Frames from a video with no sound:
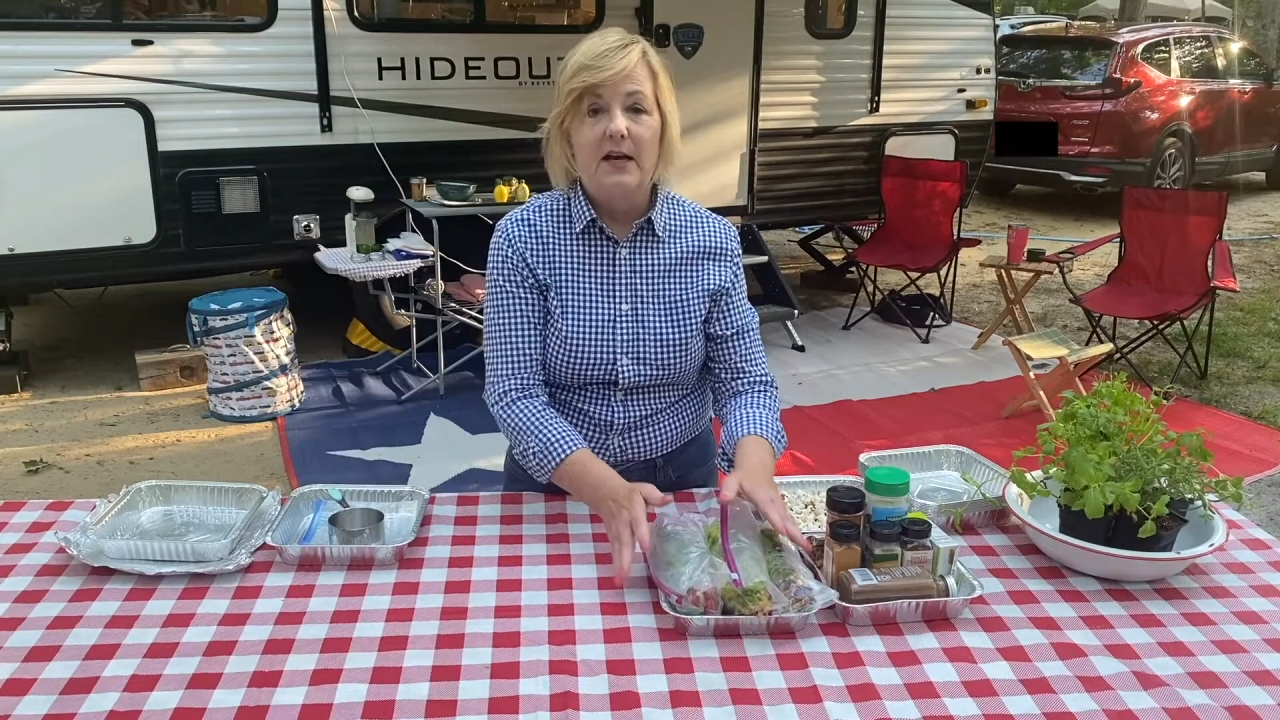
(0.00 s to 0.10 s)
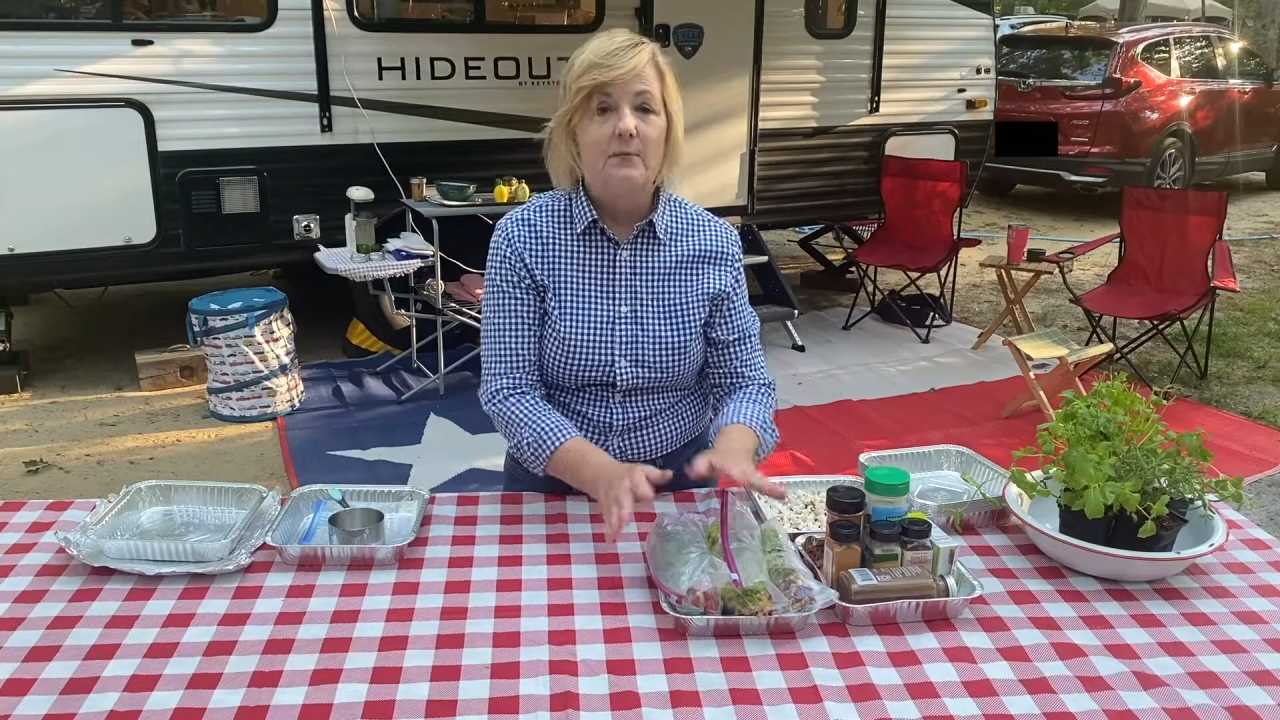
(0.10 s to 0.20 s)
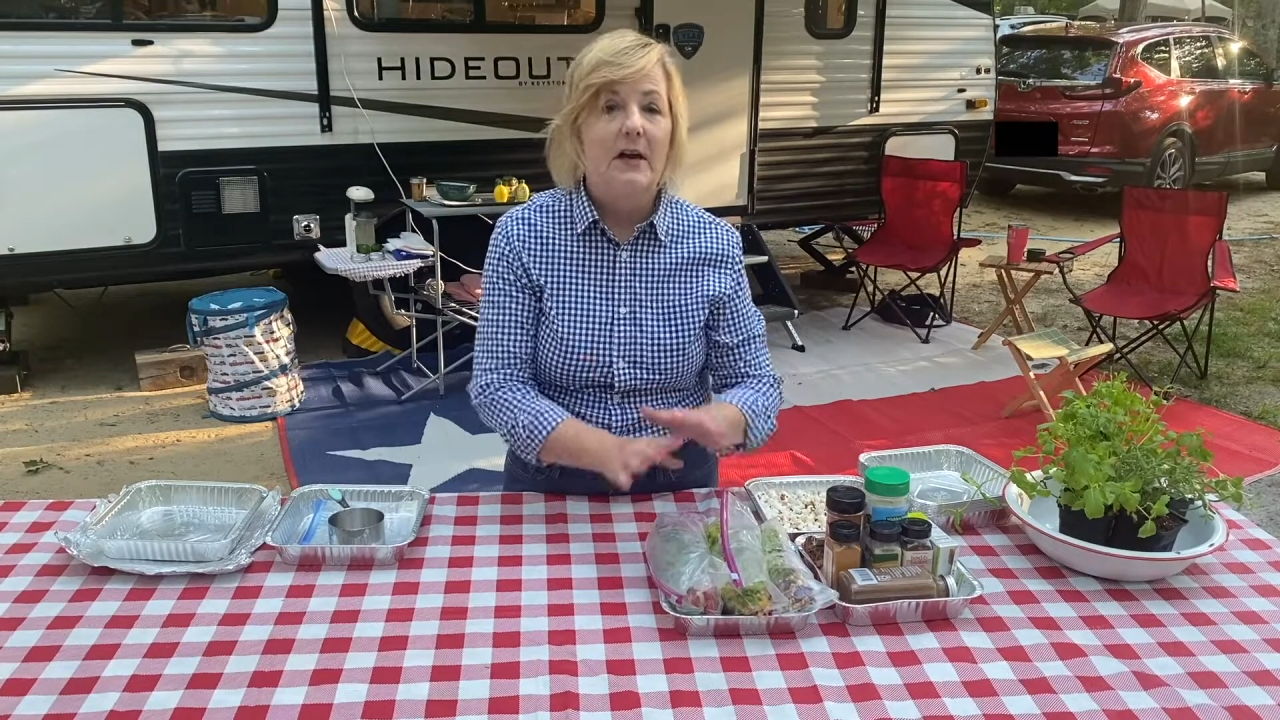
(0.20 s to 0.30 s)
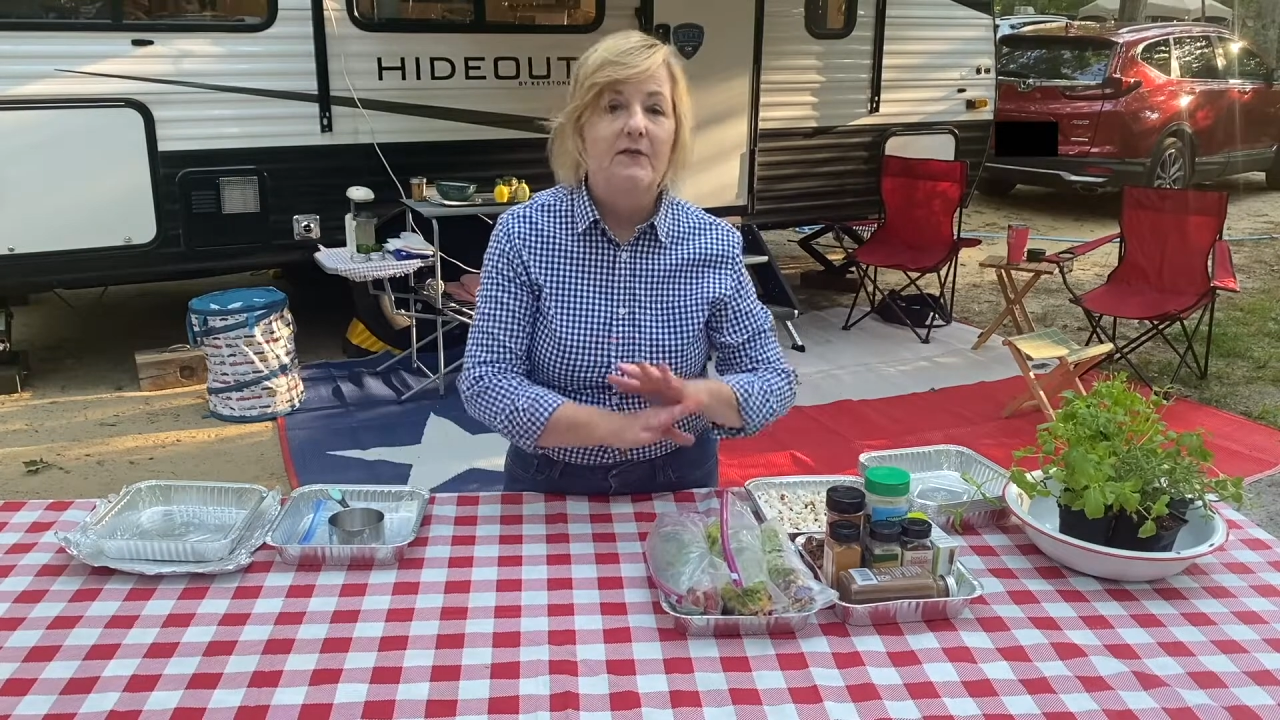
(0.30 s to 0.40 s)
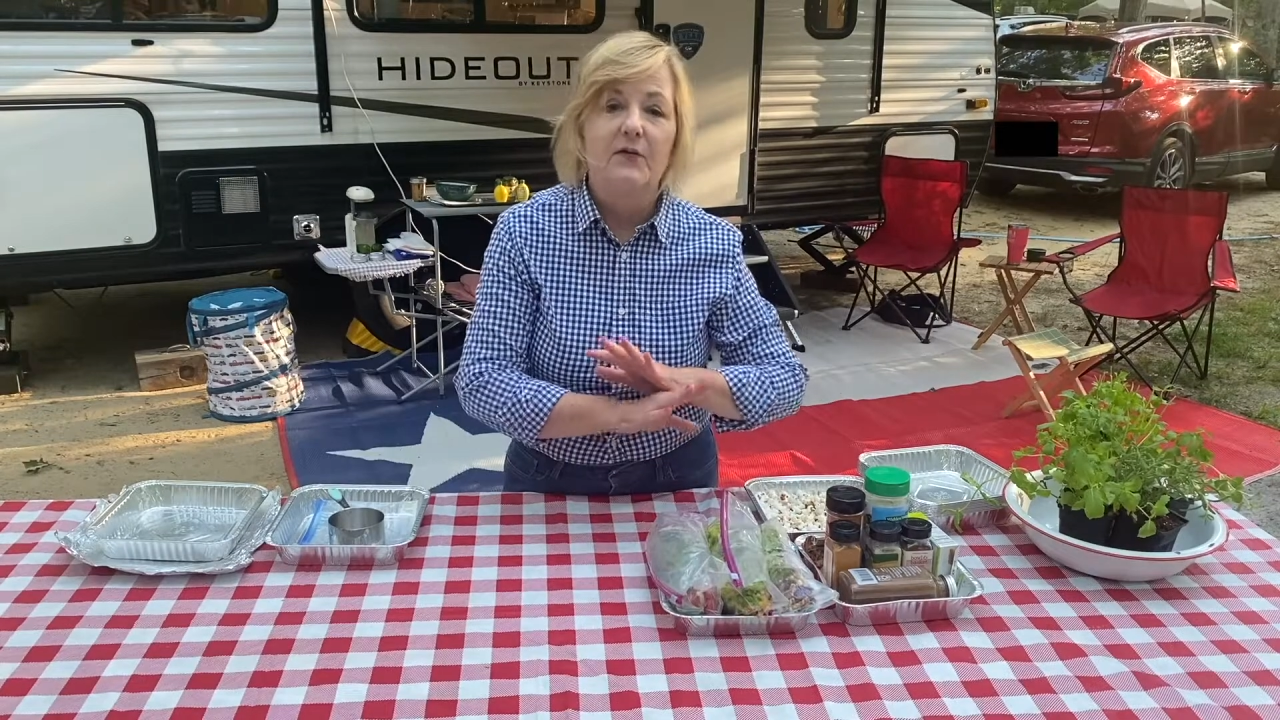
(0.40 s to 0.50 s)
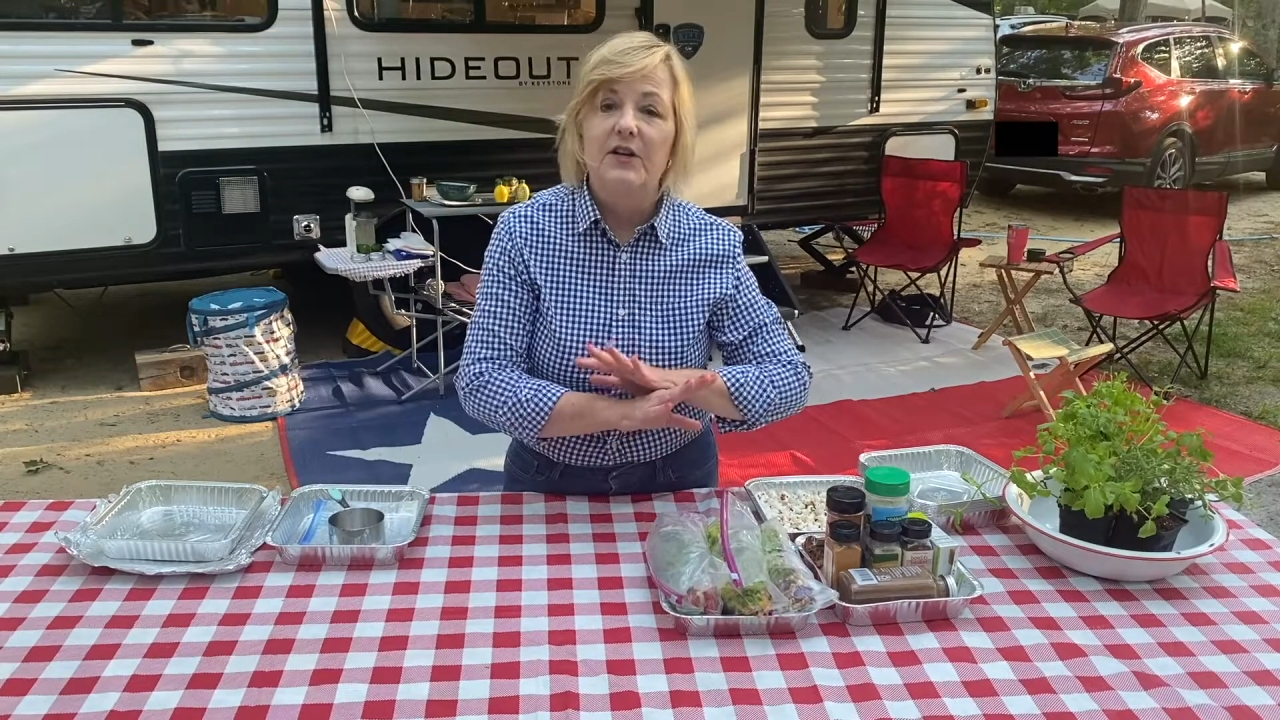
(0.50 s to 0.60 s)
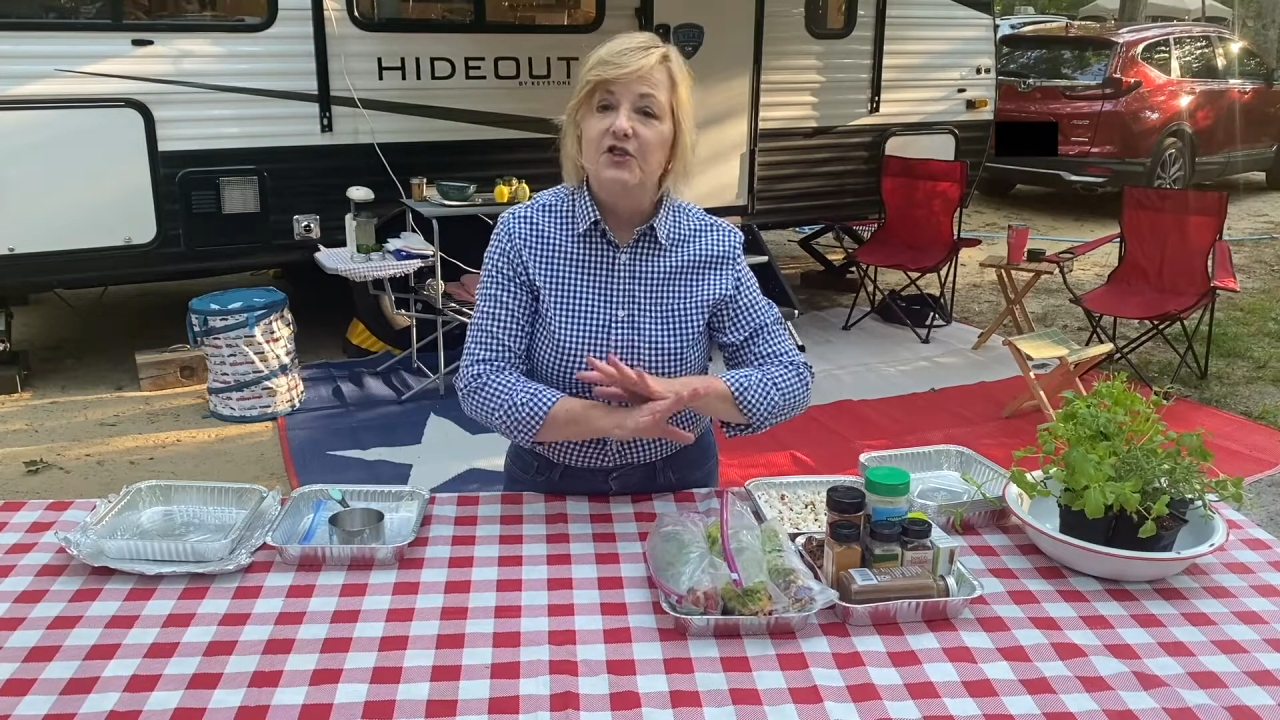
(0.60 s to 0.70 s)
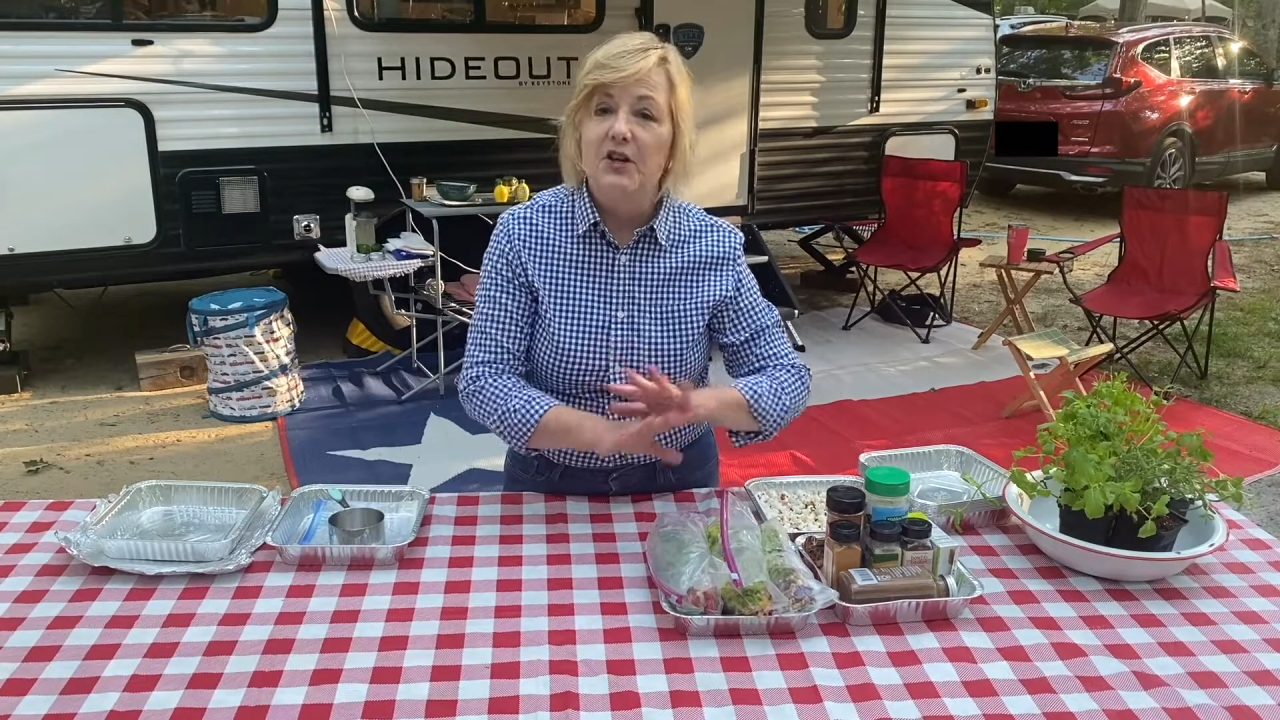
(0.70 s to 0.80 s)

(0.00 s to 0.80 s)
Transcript: my fridge,